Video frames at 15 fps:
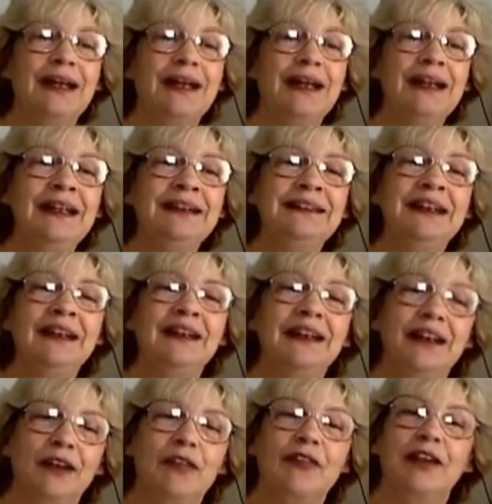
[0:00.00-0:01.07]
It's a
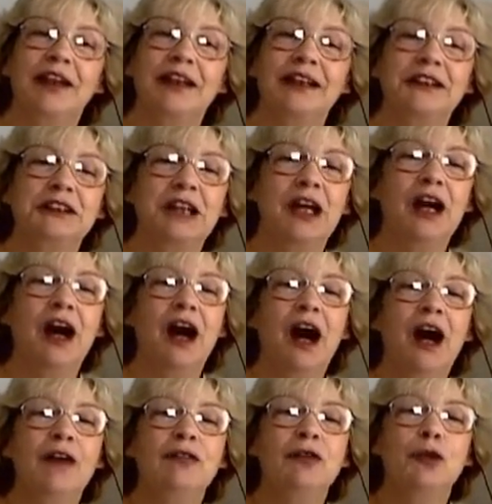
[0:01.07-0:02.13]
little village
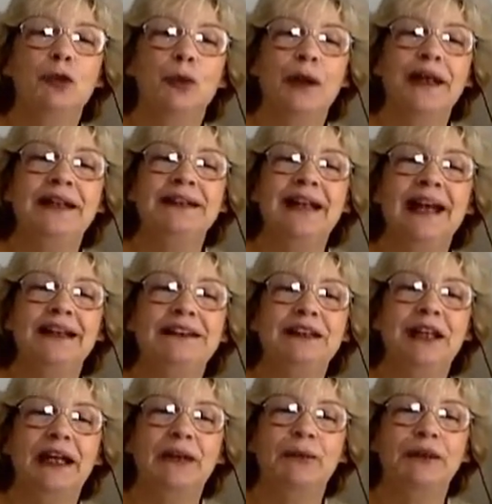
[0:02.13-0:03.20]
of great
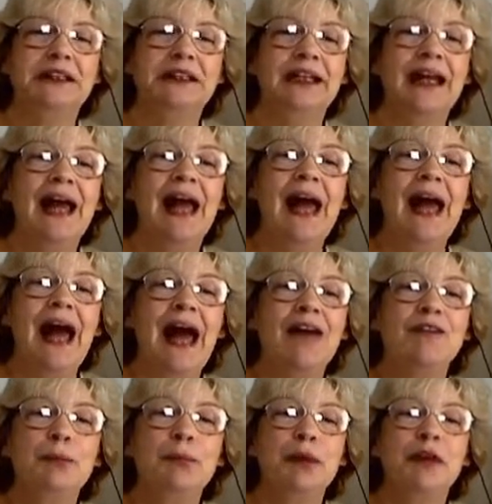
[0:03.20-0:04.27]
antiquity,
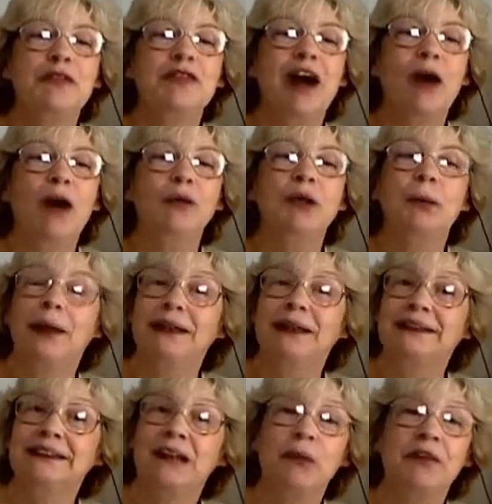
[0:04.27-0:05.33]
having been founded by
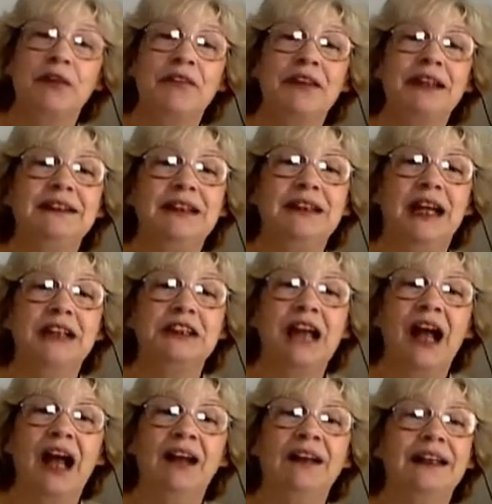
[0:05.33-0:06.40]
some of the Dutch
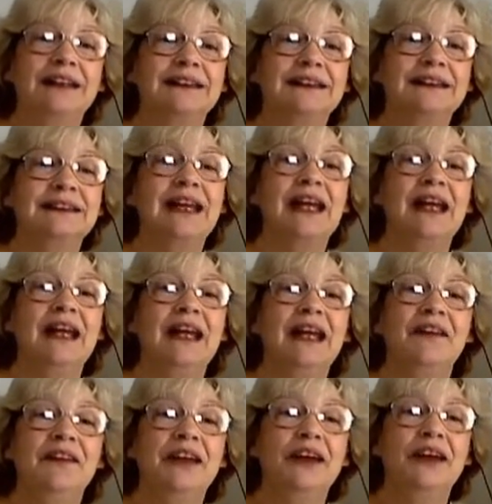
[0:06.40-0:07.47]
colonists
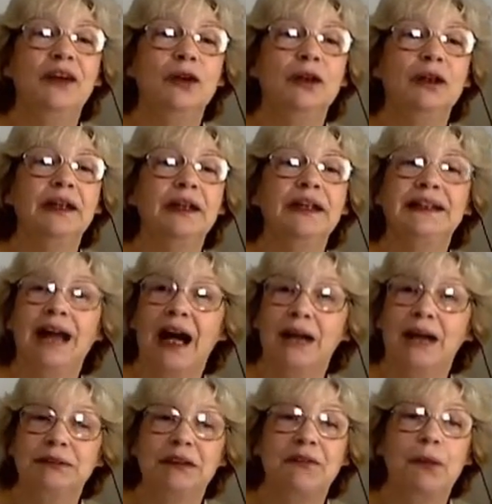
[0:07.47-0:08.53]
in the early
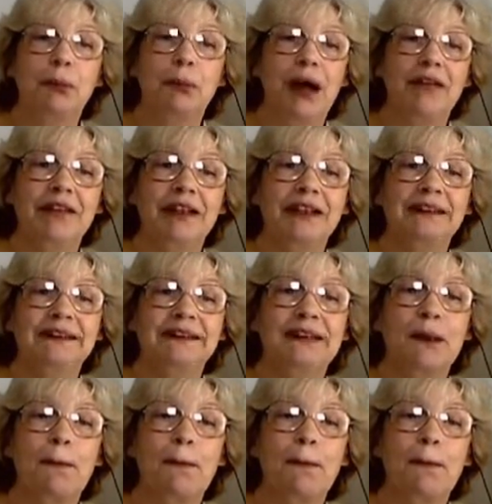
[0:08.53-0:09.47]
times of the Providence.